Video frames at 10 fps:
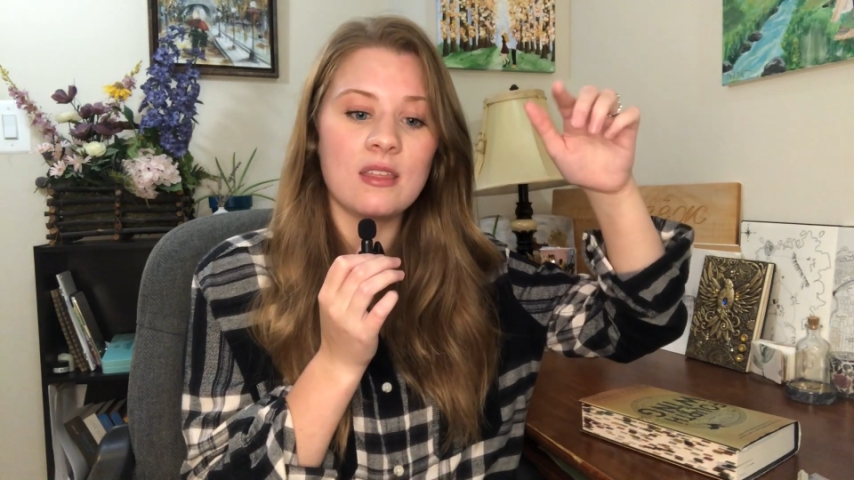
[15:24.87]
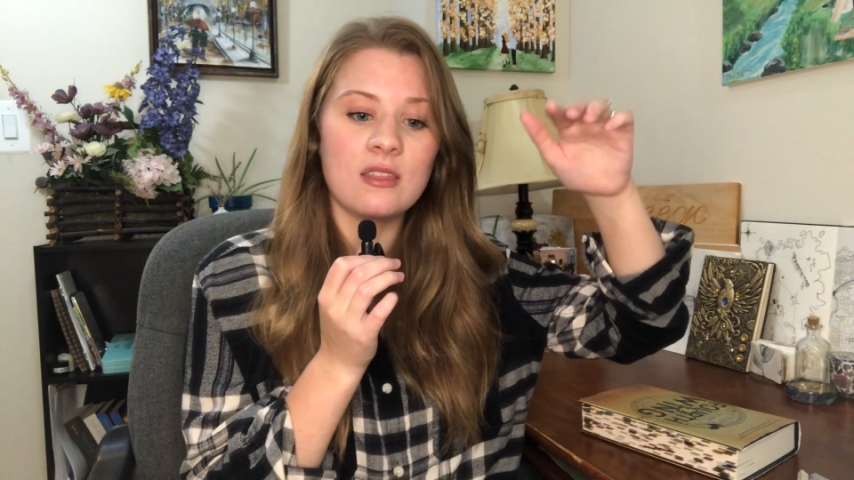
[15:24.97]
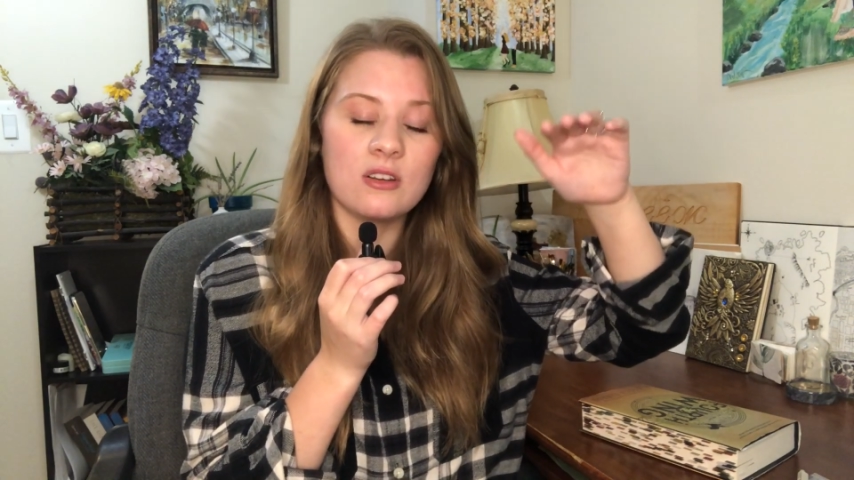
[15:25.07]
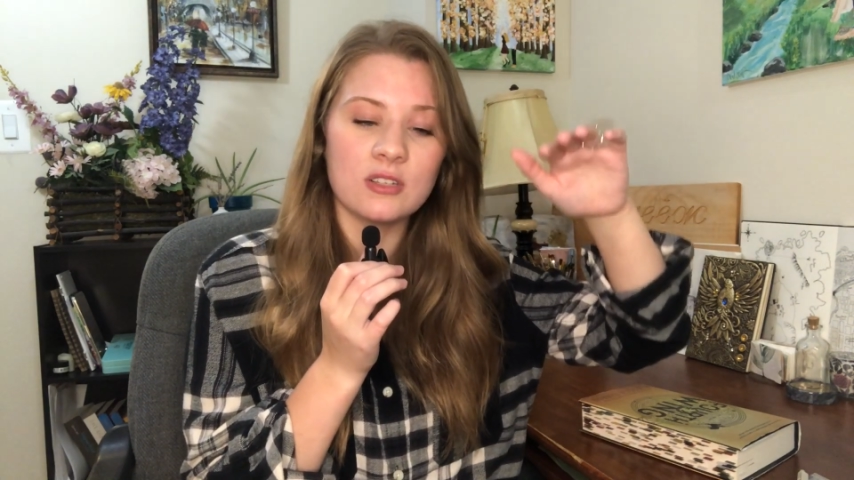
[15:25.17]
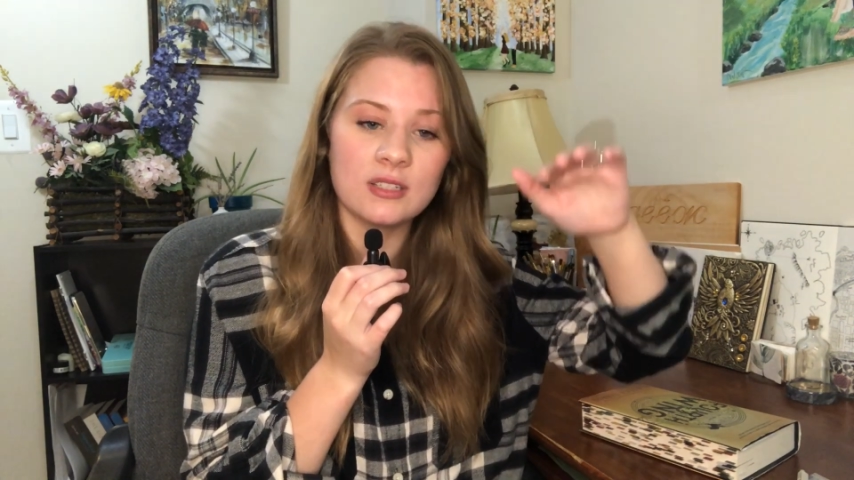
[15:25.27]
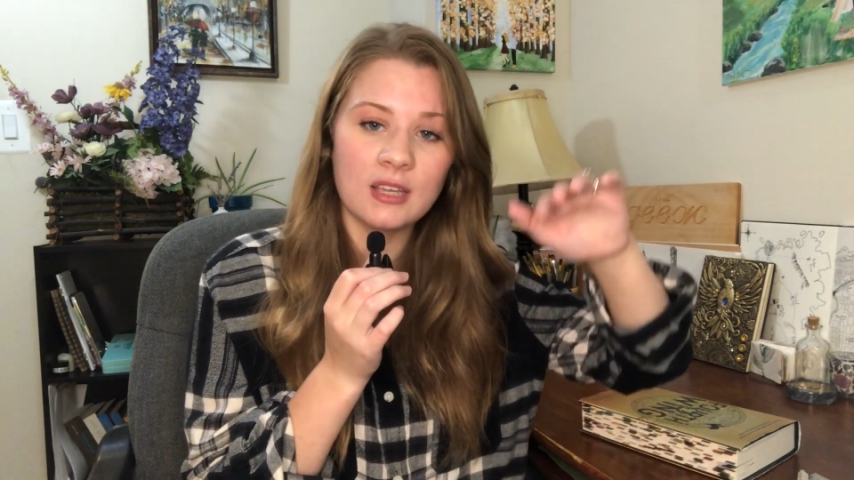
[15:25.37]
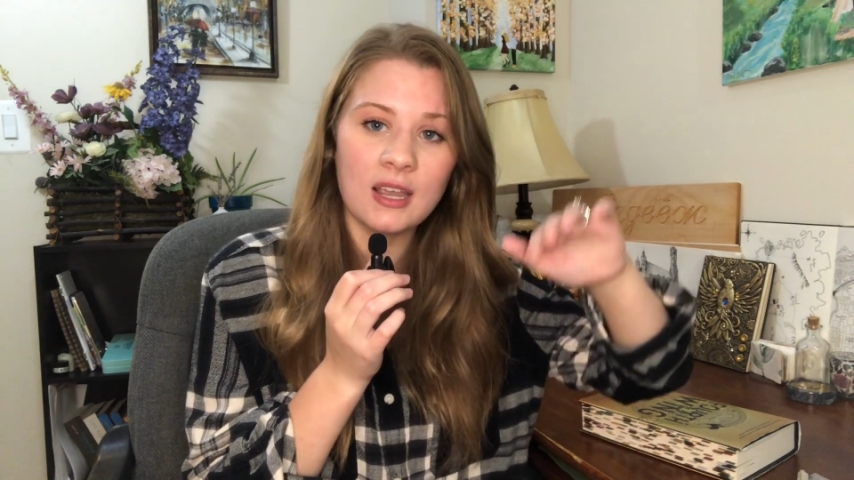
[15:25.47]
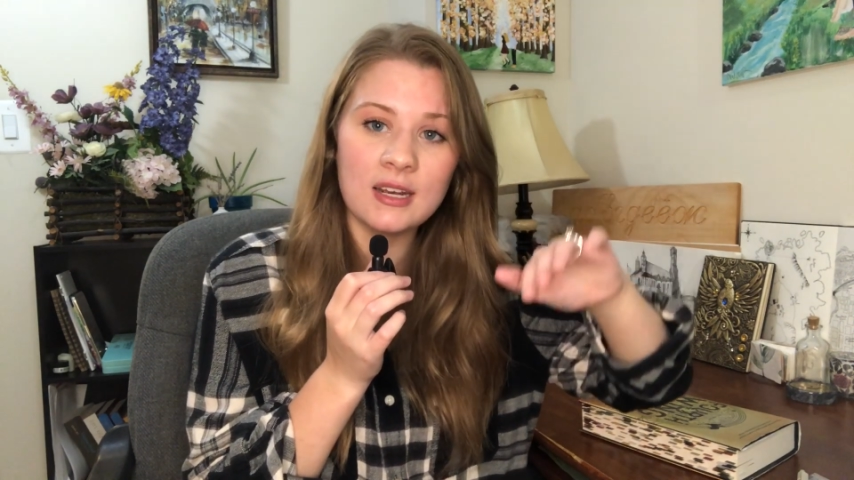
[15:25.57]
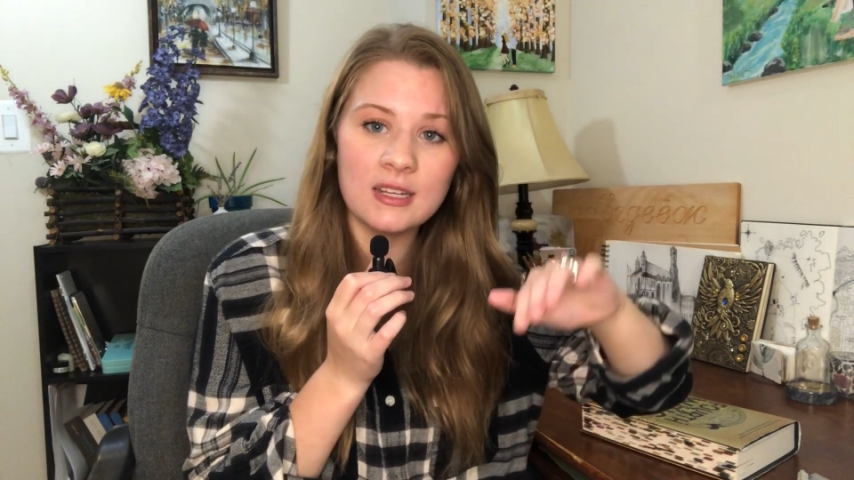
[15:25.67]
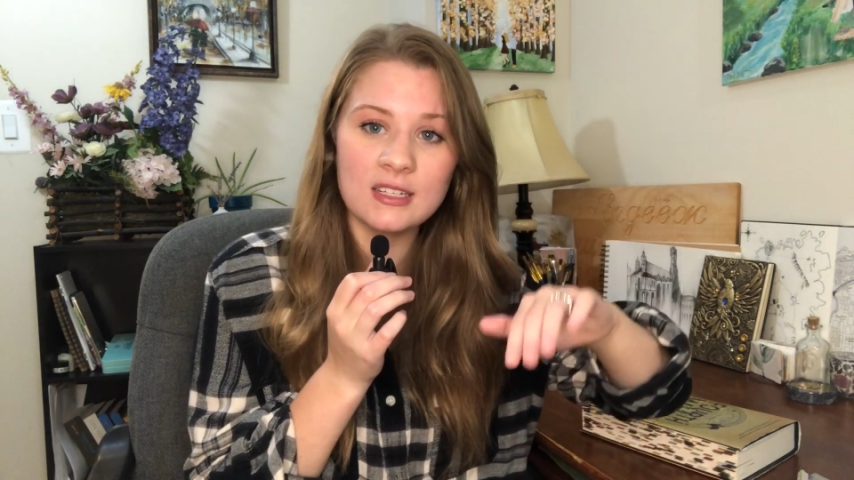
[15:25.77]
There's a
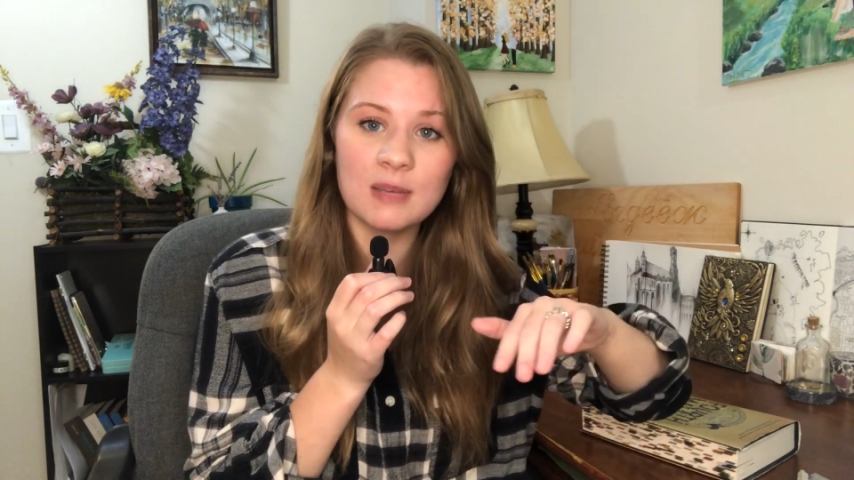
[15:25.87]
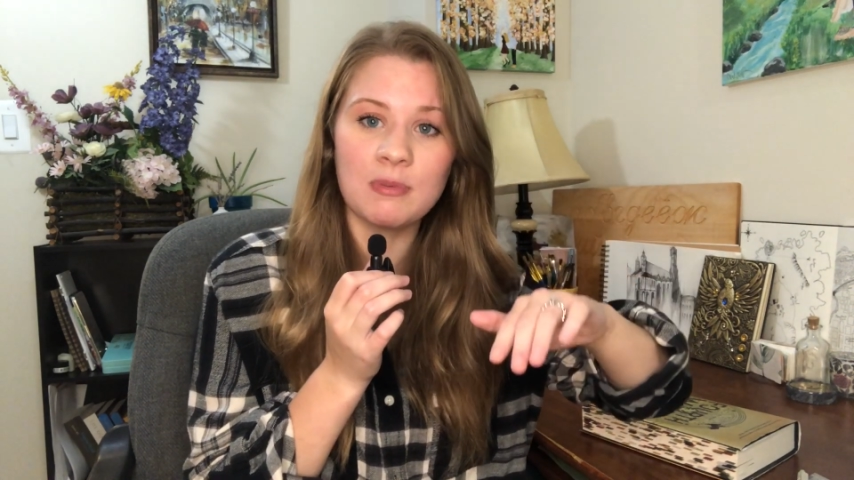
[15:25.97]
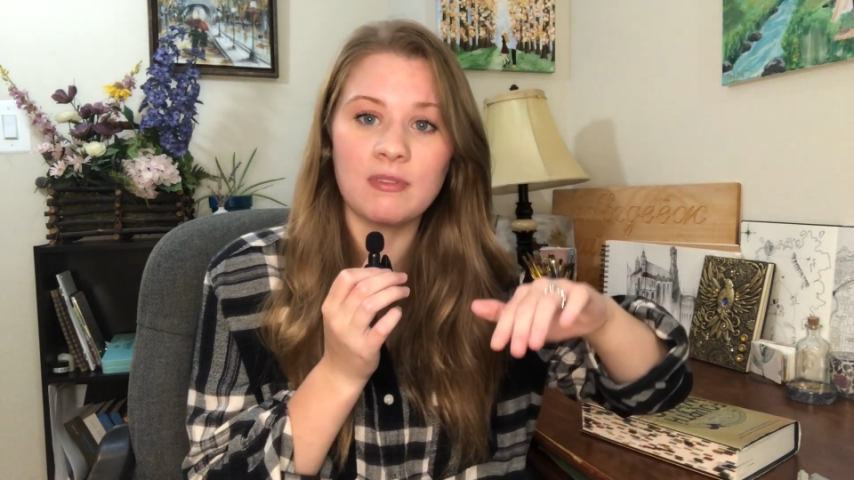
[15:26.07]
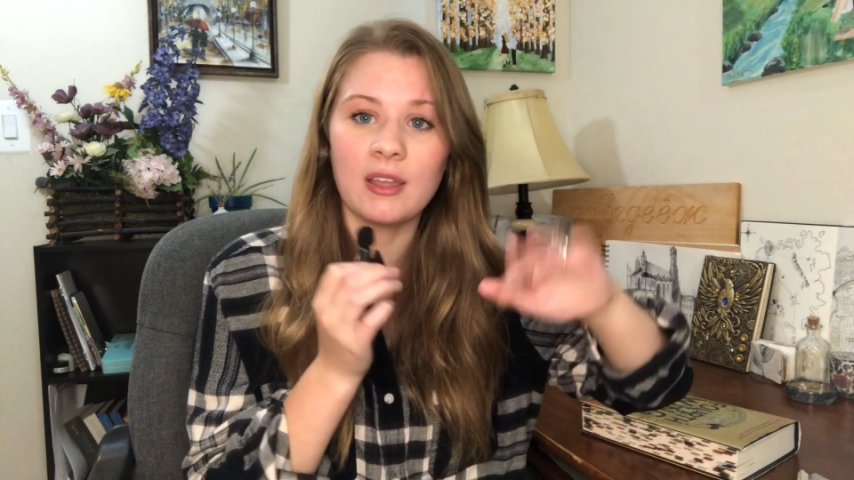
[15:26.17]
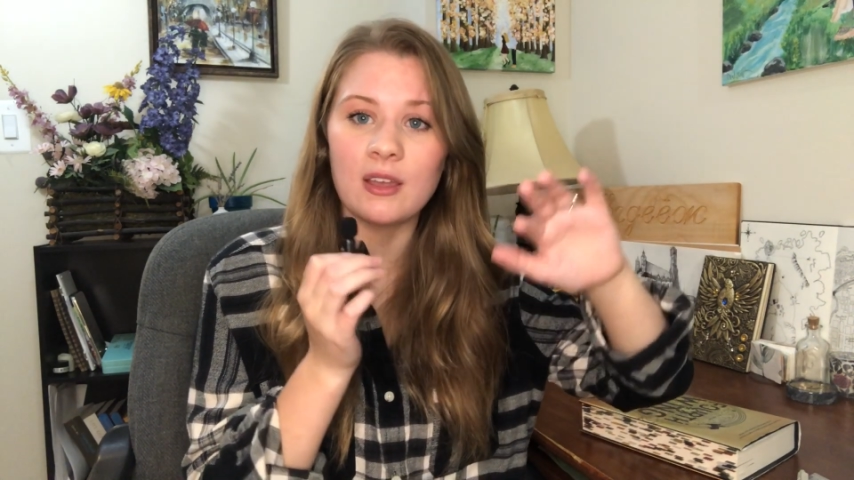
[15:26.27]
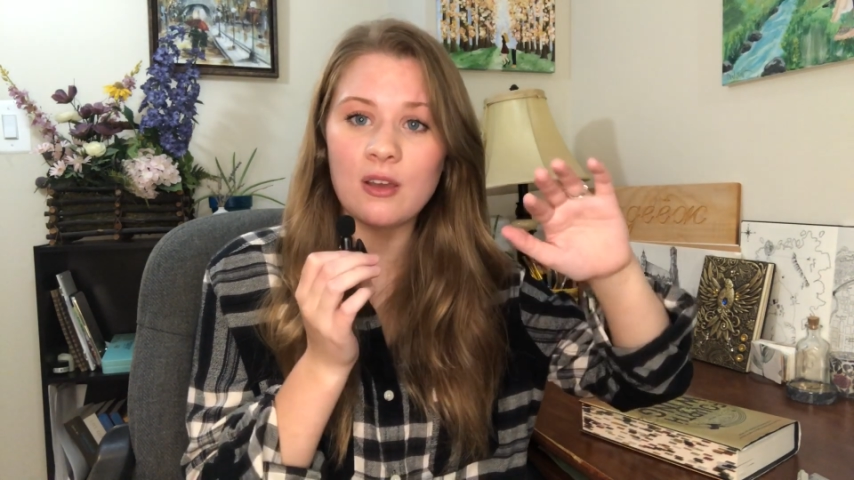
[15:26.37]
tiny dip of like,